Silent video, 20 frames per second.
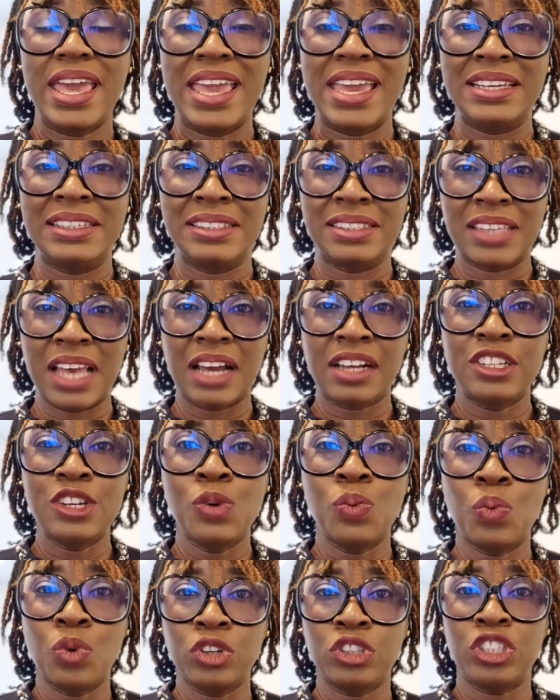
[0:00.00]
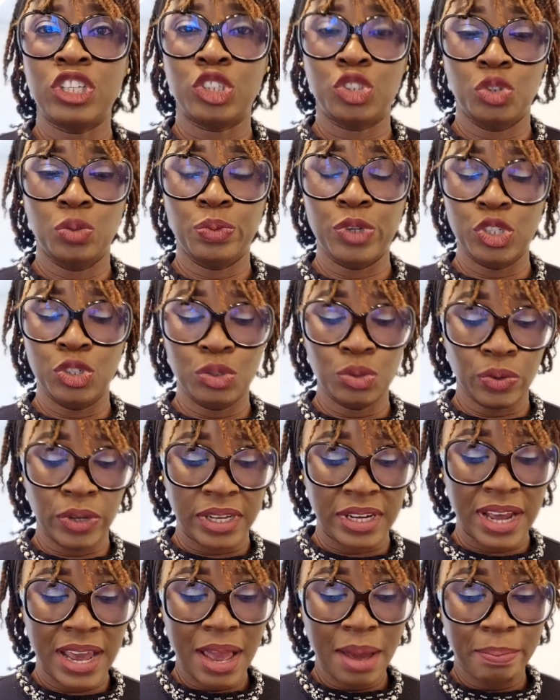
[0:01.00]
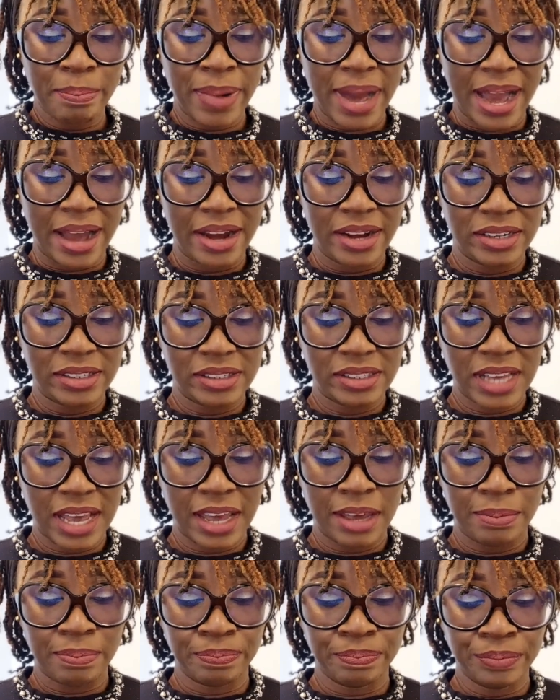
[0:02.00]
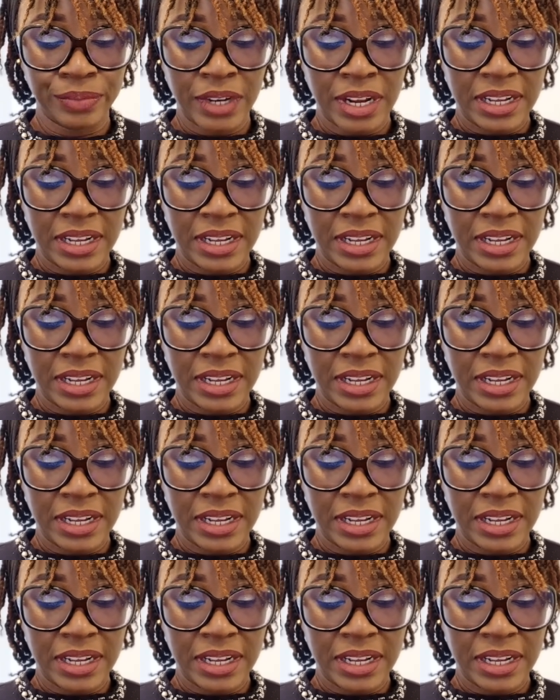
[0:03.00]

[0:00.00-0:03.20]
exactly what they should be doing per time.